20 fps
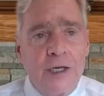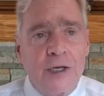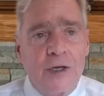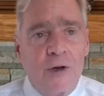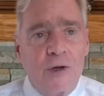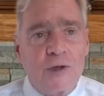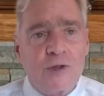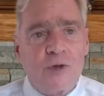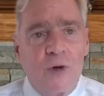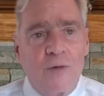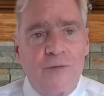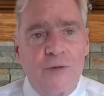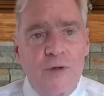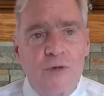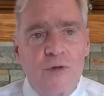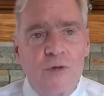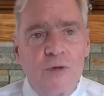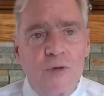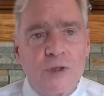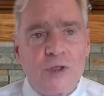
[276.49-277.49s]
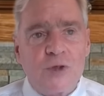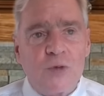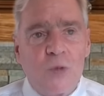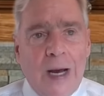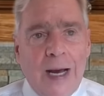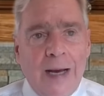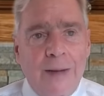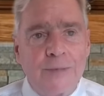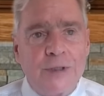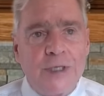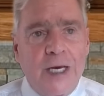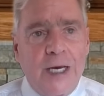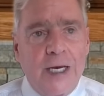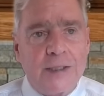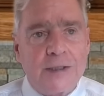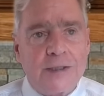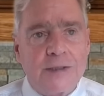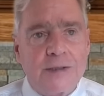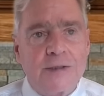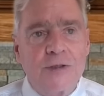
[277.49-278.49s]
you know so if you do a swab
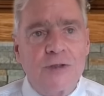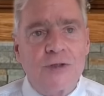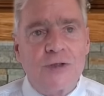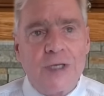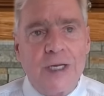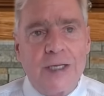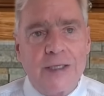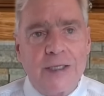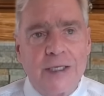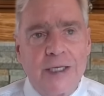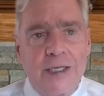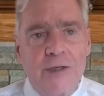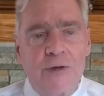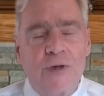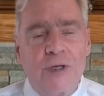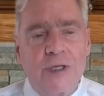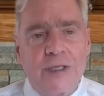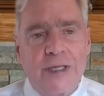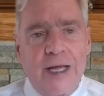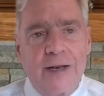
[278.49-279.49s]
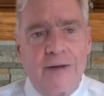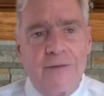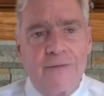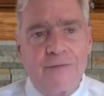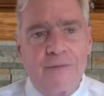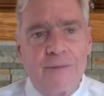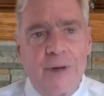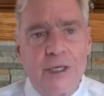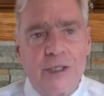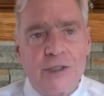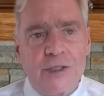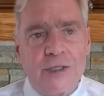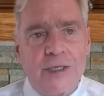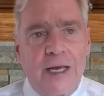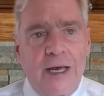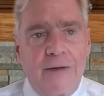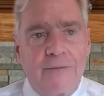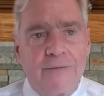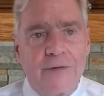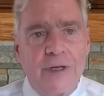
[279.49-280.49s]
test you send it in you get that information
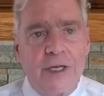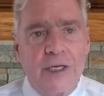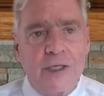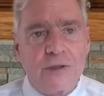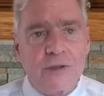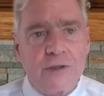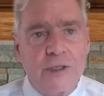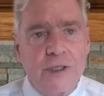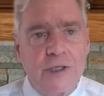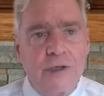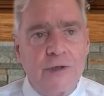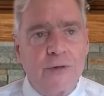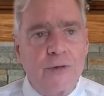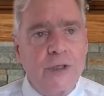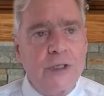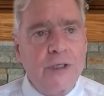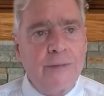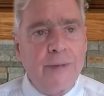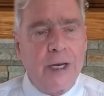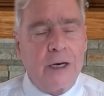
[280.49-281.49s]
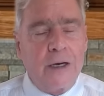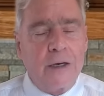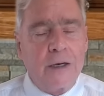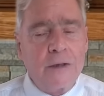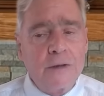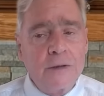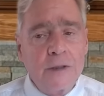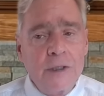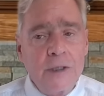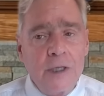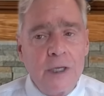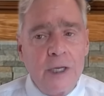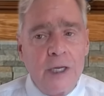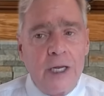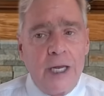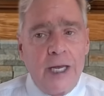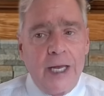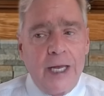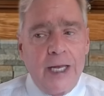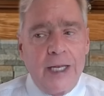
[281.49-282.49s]
confidentially to your email
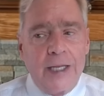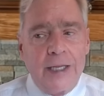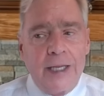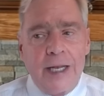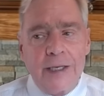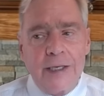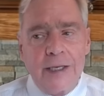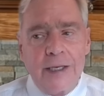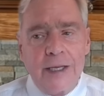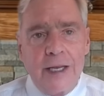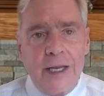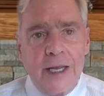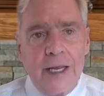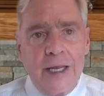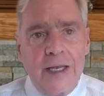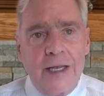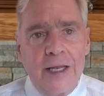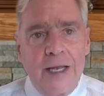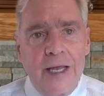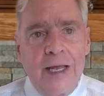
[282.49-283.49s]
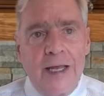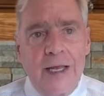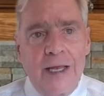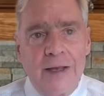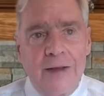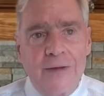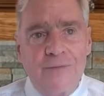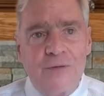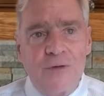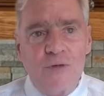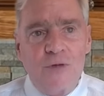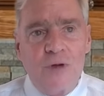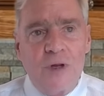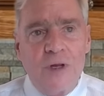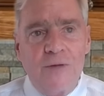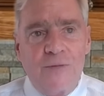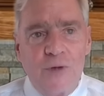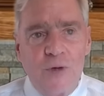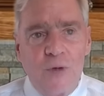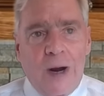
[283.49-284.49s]
and then if you
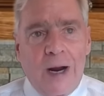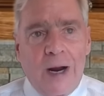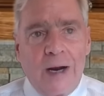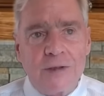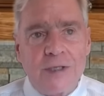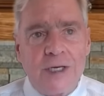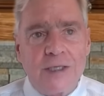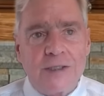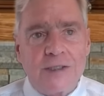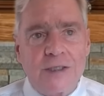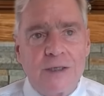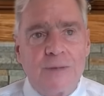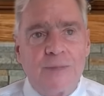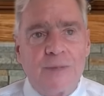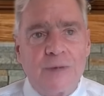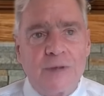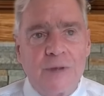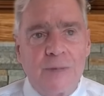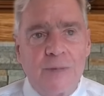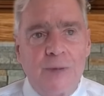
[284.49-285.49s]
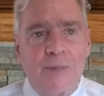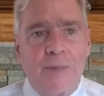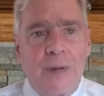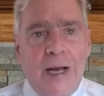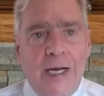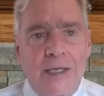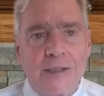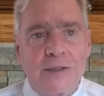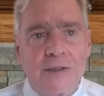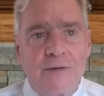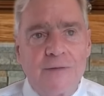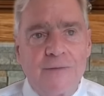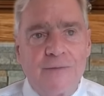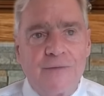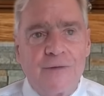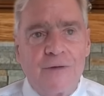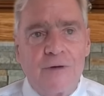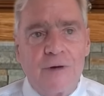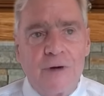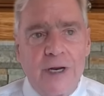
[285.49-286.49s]
if you are tested to be positive
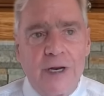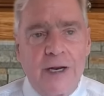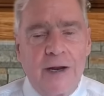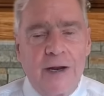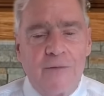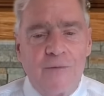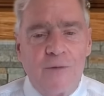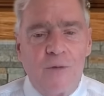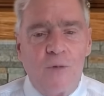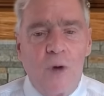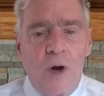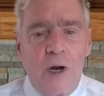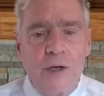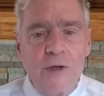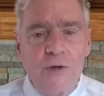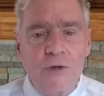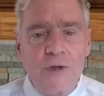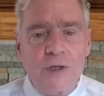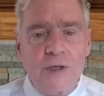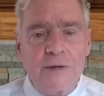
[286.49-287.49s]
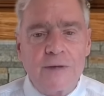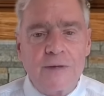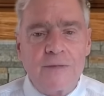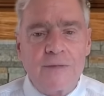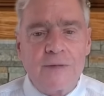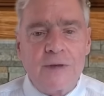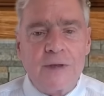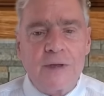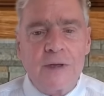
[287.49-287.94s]
for alpha 1 you can